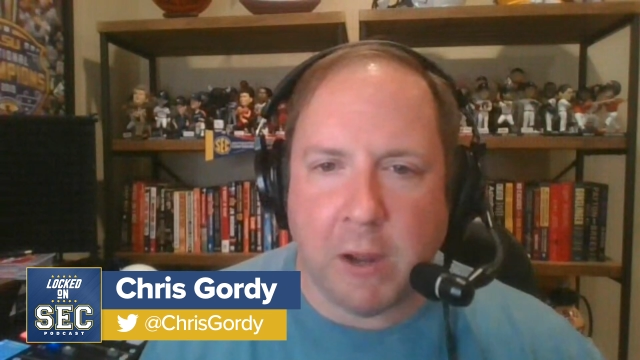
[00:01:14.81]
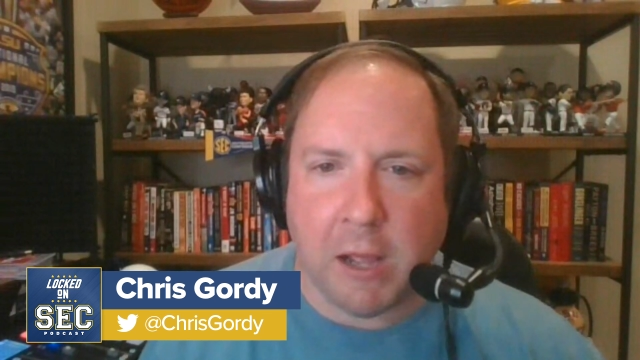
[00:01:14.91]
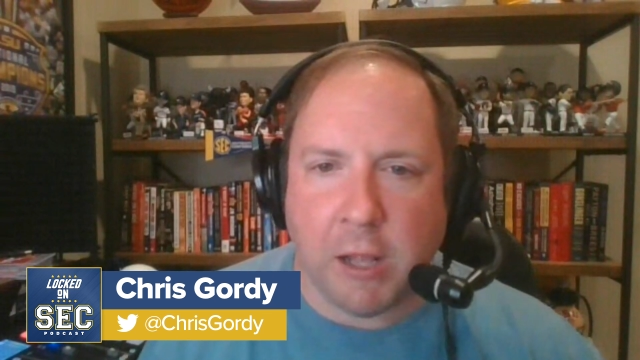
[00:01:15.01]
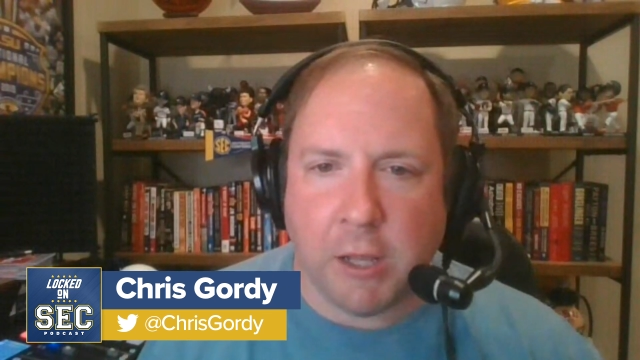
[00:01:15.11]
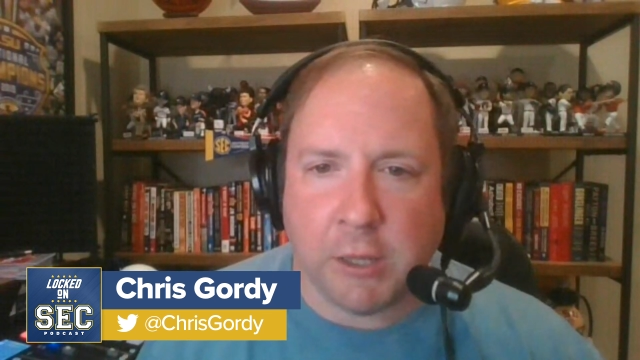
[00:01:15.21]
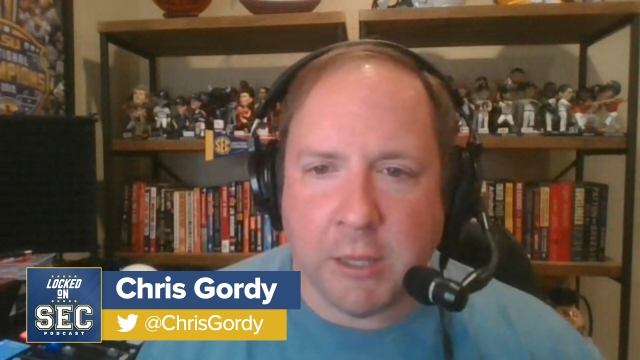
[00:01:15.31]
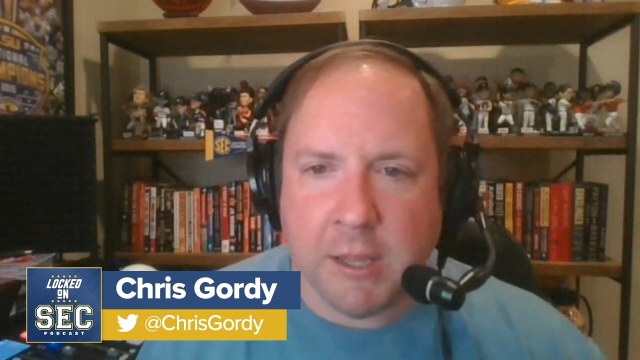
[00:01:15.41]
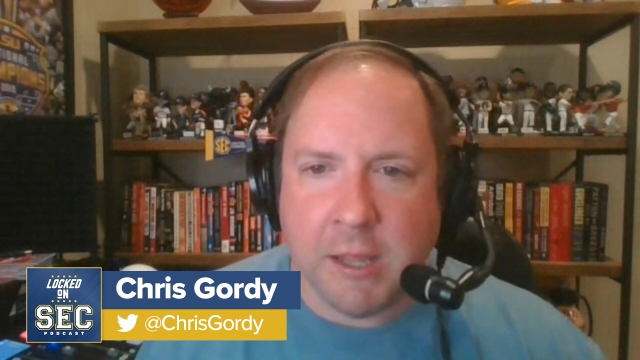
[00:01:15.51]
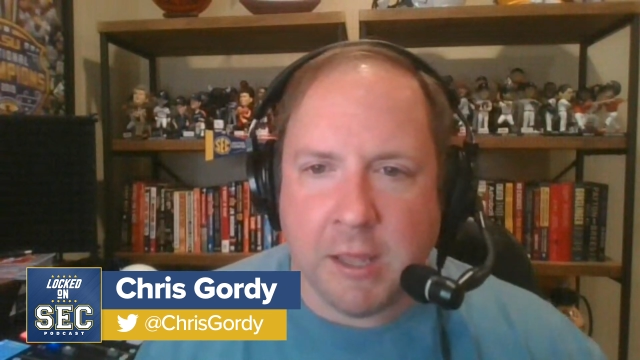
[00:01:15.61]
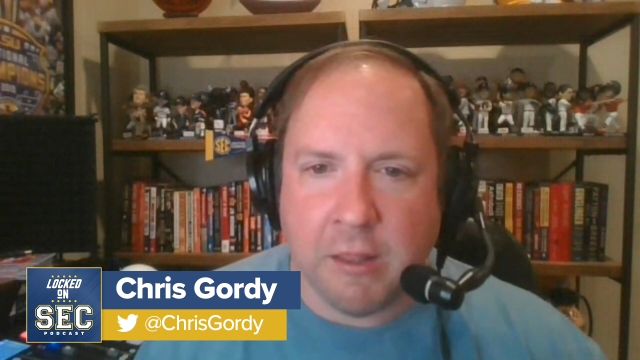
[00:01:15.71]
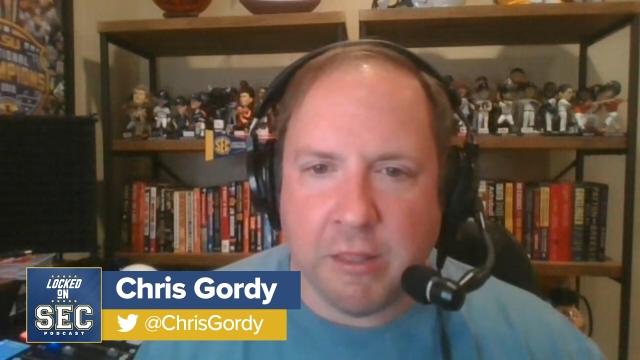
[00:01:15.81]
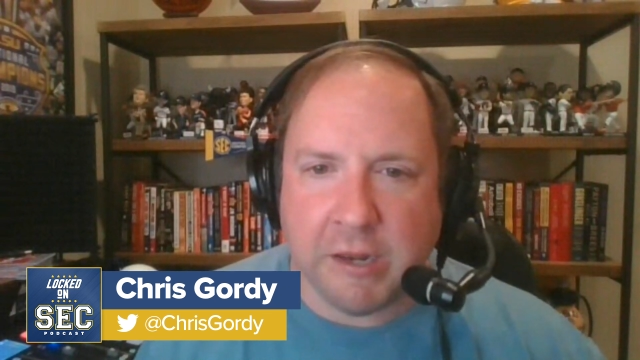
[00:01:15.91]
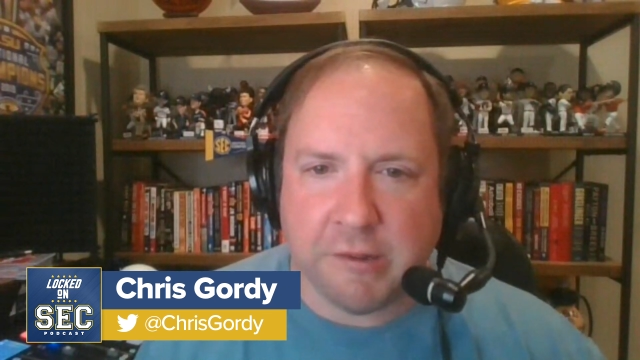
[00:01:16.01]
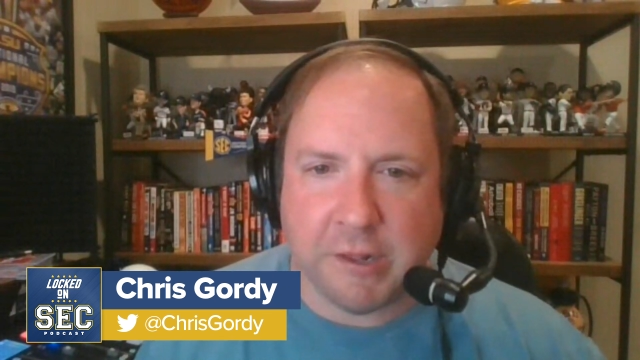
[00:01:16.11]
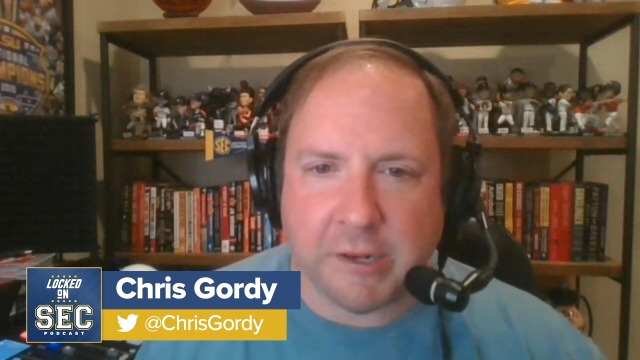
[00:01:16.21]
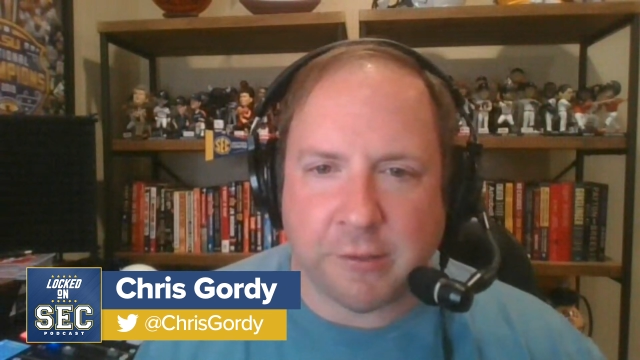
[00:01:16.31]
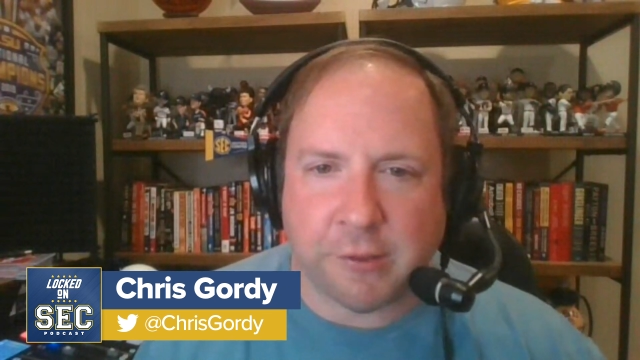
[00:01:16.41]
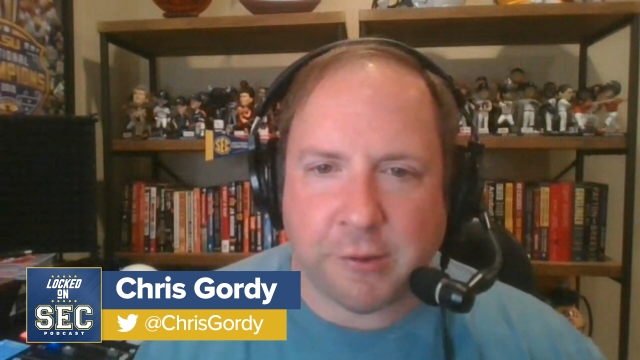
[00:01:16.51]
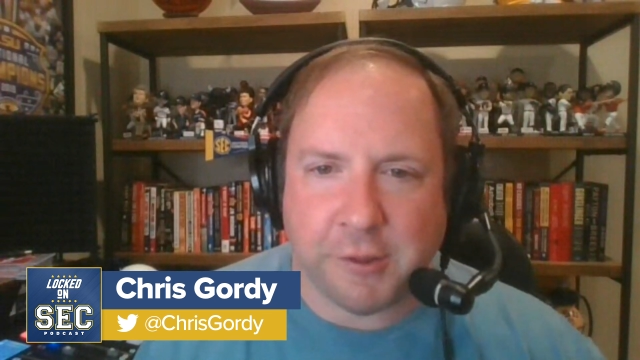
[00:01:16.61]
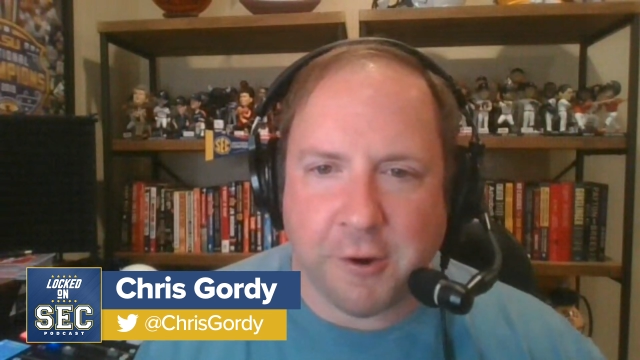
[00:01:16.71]
Well, they did
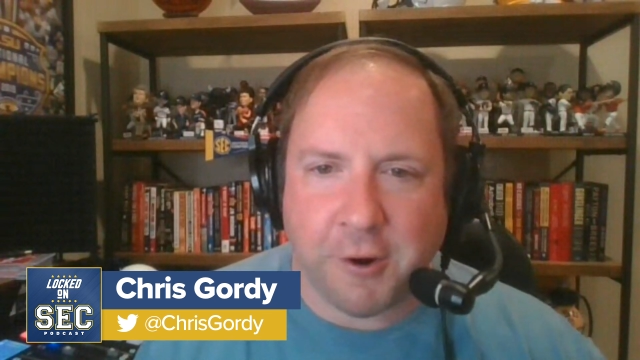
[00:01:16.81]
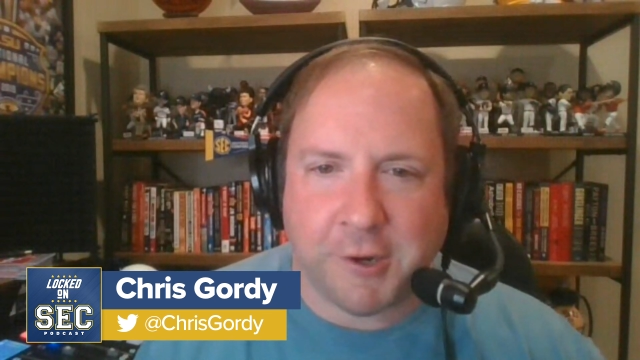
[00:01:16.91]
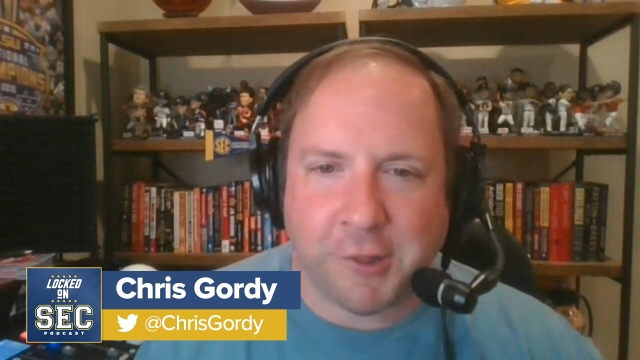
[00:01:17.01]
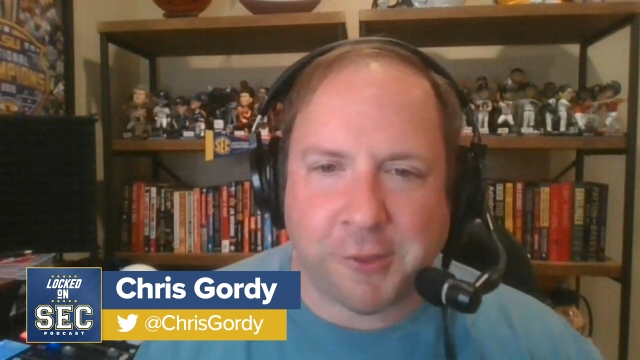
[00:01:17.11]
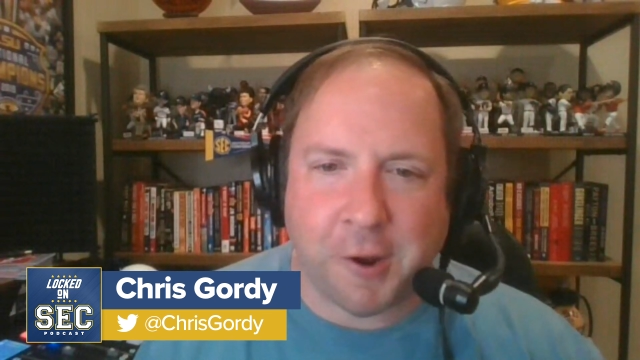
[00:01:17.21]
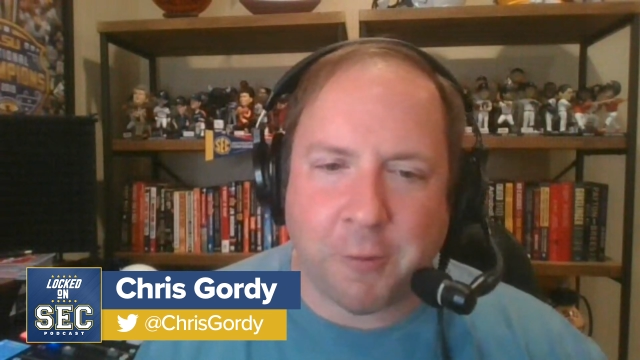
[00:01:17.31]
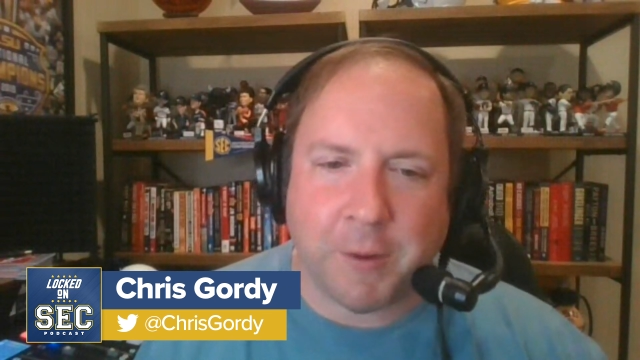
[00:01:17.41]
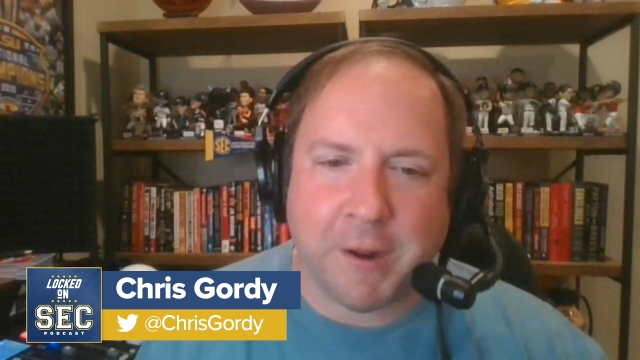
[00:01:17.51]
it. The Arkansas